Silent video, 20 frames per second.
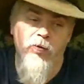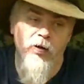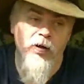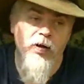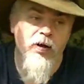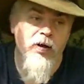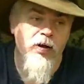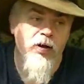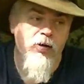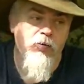when
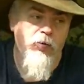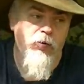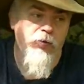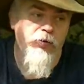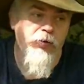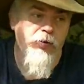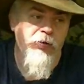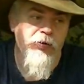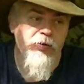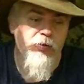we're
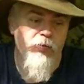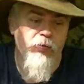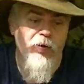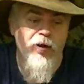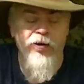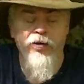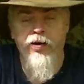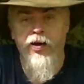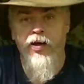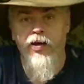doing the
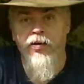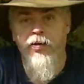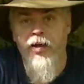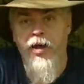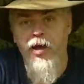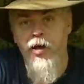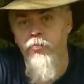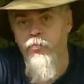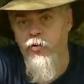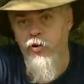redneck
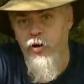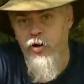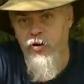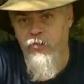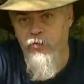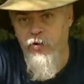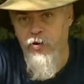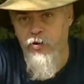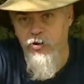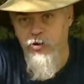camper here
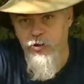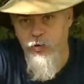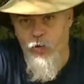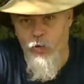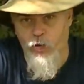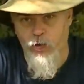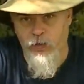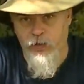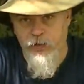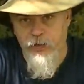very
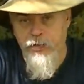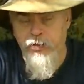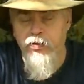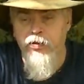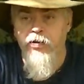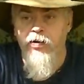shortly,